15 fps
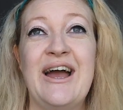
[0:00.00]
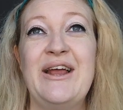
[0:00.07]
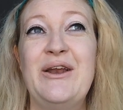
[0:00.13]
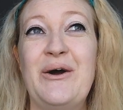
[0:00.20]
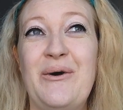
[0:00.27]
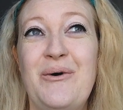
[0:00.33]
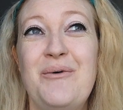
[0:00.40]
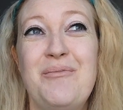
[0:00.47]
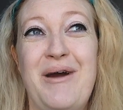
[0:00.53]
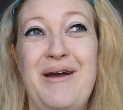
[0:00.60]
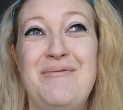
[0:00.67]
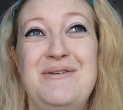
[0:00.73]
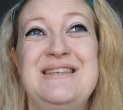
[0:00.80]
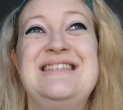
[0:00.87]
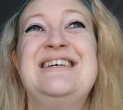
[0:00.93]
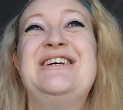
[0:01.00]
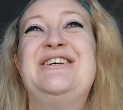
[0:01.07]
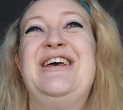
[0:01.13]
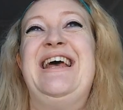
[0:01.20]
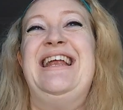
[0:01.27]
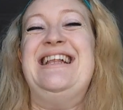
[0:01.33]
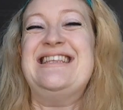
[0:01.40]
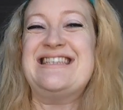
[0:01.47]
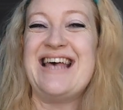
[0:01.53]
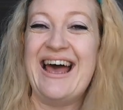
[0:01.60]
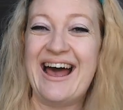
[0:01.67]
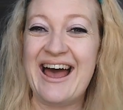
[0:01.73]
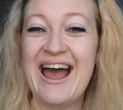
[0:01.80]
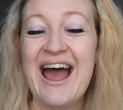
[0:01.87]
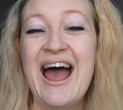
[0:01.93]
I know, prepositions,
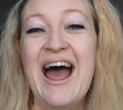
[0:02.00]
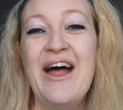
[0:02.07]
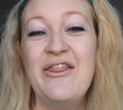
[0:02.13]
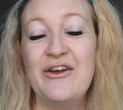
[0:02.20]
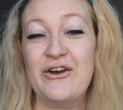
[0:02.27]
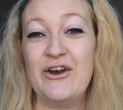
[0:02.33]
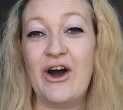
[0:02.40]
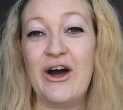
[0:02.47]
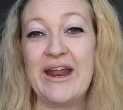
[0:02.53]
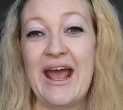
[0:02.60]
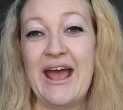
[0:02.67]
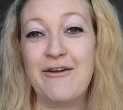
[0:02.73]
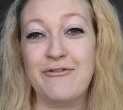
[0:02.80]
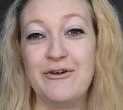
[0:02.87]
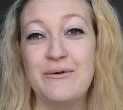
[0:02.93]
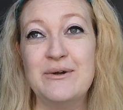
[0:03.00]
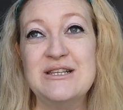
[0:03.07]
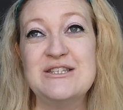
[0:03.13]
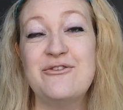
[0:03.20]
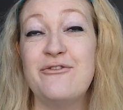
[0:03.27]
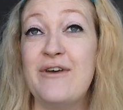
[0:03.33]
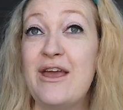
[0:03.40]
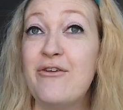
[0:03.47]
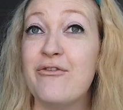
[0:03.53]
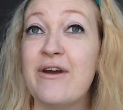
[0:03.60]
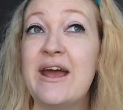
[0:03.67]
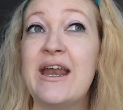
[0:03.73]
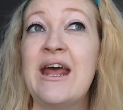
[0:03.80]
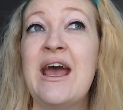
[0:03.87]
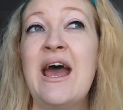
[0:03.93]
they're not everyone's
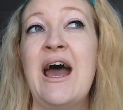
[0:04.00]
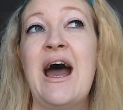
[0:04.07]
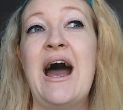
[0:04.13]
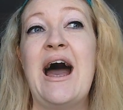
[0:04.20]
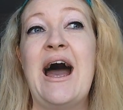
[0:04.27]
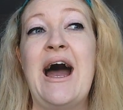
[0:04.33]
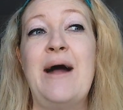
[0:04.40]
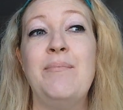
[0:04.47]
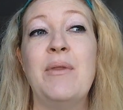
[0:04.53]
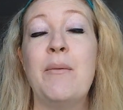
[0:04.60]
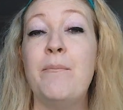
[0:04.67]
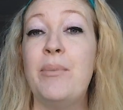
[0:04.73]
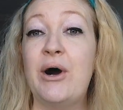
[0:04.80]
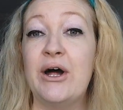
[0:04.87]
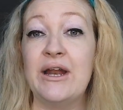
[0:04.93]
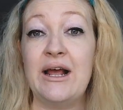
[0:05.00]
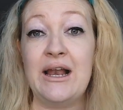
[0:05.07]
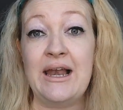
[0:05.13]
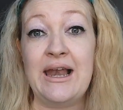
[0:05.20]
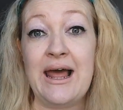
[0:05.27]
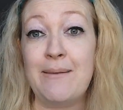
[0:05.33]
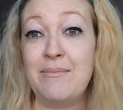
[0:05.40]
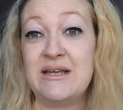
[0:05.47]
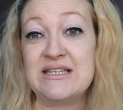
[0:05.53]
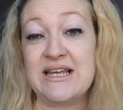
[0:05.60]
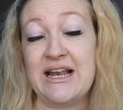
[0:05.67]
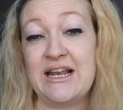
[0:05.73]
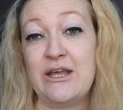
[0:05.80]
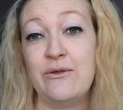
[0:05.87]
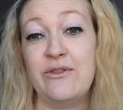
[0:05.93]
favourite, but let me
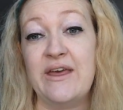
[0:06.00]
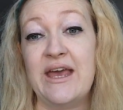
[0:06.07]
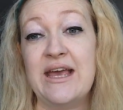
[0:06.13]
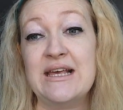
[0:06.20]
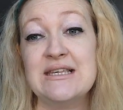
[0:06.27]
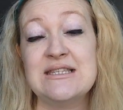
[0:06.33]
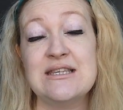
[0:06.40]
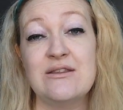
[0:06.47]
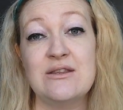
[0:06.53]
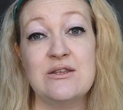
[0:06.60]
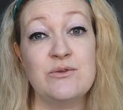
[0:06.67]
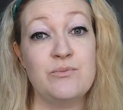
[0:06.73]
tell you this,